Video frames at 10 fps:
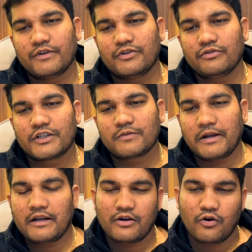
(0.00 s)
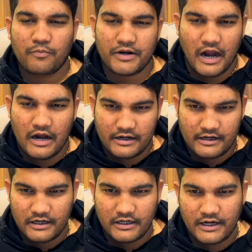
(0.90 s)
one should spend
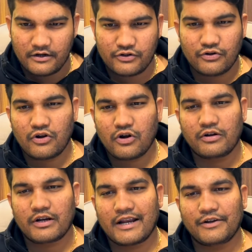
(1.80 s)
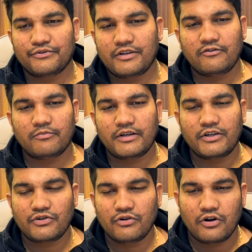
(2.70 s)
open-heartedly and should not try to save
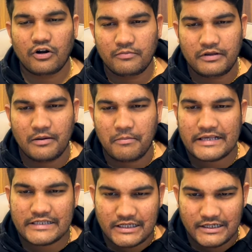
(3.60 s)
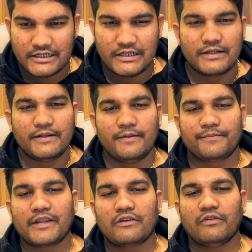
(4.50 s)
money, should not be a miser.
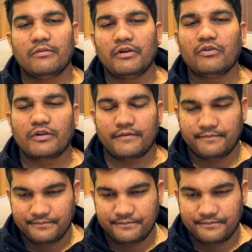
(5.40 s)
That will be good.